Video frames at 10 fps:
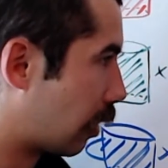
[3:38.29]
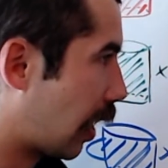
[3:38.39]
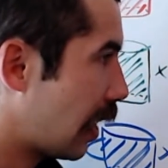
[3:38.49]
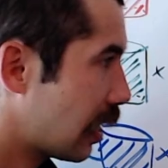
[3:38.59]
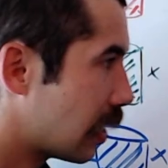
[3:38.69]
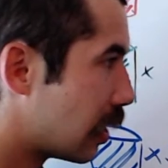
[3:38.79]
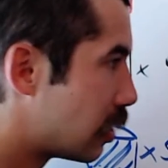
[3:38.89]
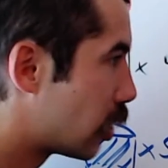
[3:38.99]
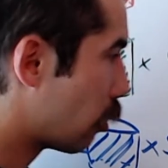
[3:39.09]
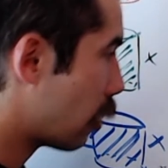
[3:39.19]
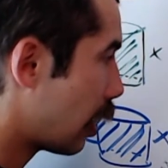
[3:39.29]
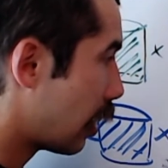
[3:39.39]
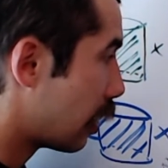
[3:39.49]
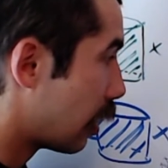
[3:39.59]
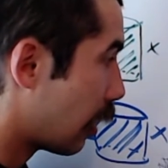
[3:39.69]
Okay, so
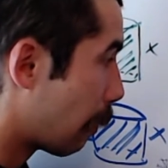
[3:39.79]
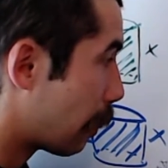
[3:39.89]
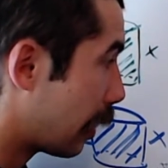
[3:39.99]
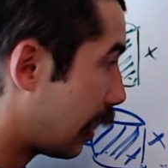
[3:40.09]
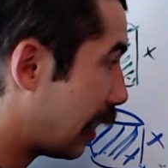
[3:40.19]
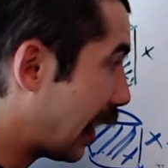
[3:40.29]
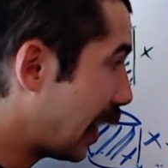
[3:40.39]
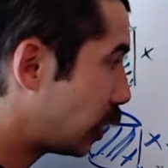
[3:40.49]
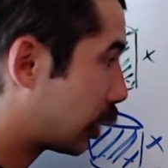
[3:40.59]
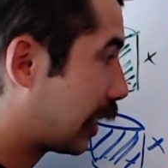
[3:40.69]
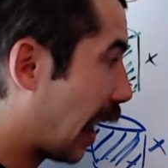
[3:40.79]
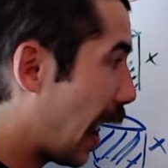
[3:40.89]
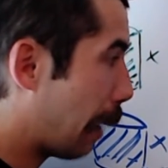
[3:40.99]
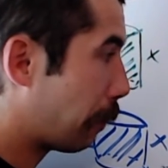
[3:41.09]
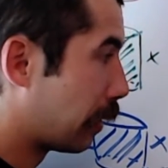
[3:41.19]
in each
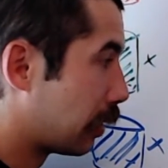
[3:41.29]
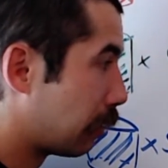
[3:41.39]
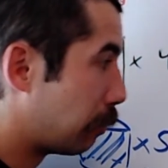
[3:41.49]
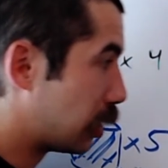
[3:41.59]
gap